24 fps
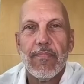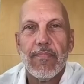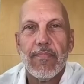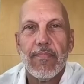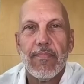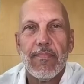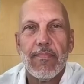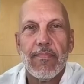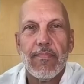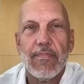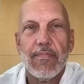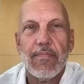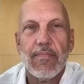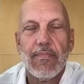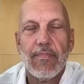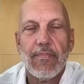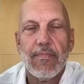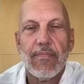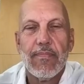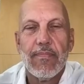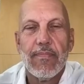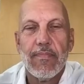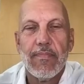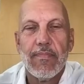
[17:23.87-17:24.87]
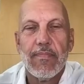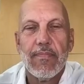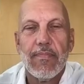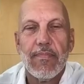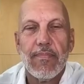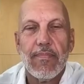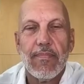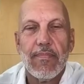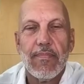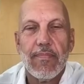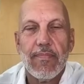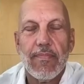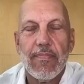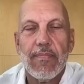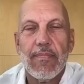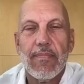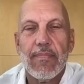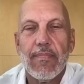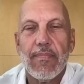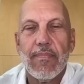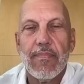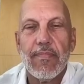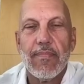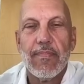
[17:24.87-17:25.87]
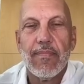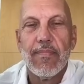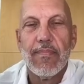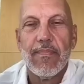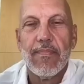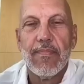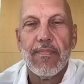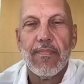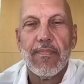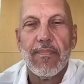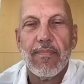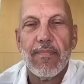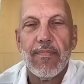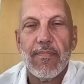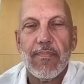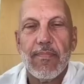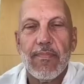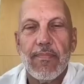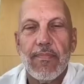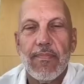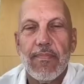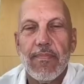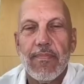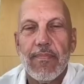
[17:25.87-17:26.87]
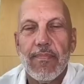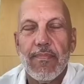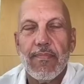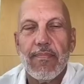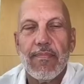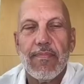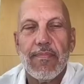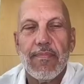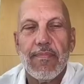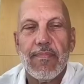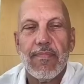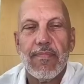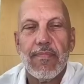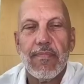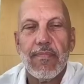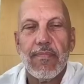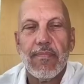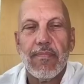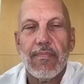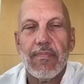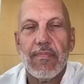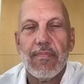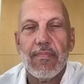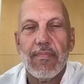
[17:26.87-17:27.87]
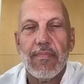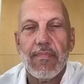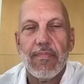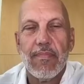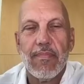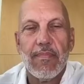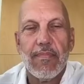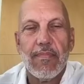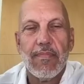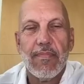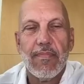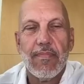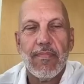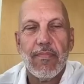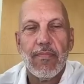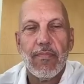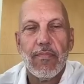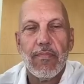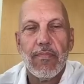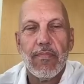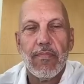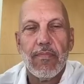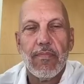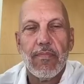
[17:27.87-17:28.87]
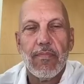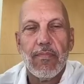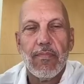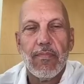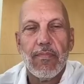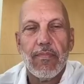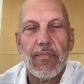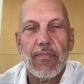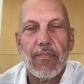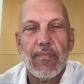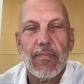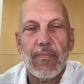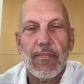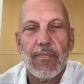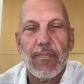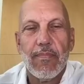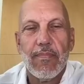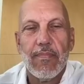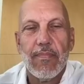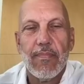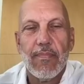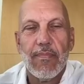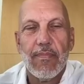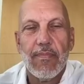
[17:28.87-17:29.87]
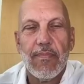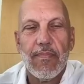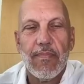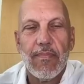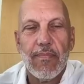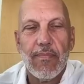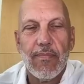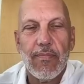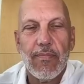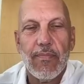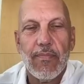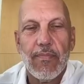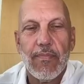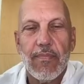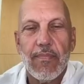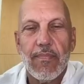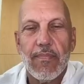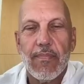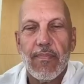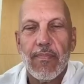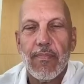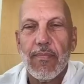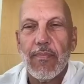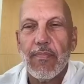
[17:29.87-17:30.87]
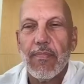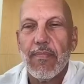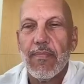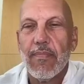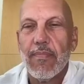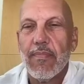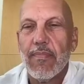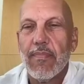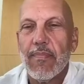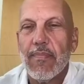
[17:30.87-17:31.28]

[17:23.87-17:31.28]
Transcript: (silent)